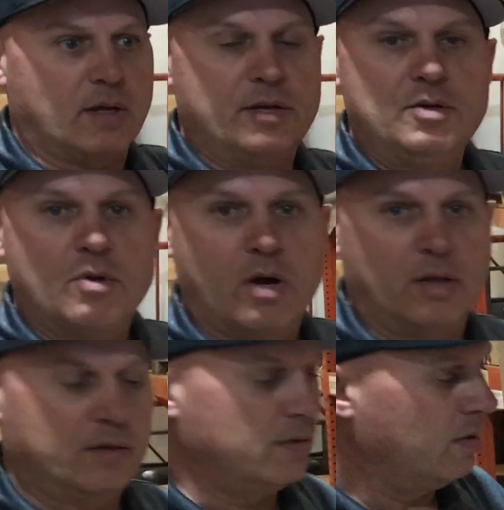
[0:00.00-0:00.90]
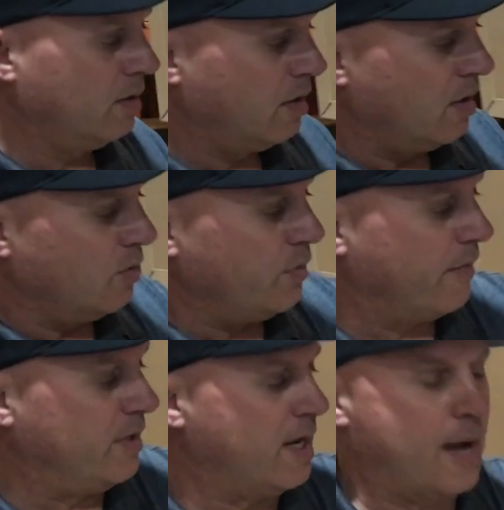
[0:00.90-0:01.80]
a New Holland, we
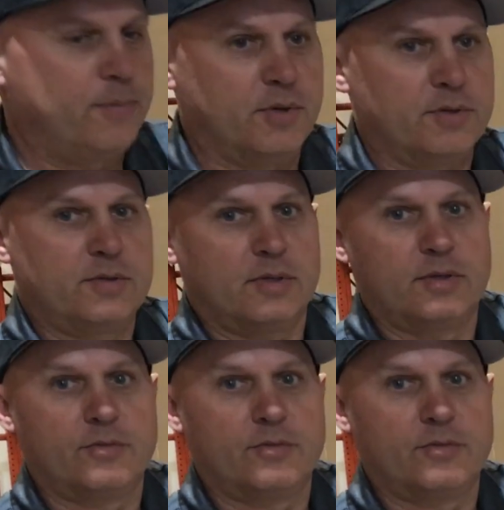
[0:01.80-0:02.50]
have adapters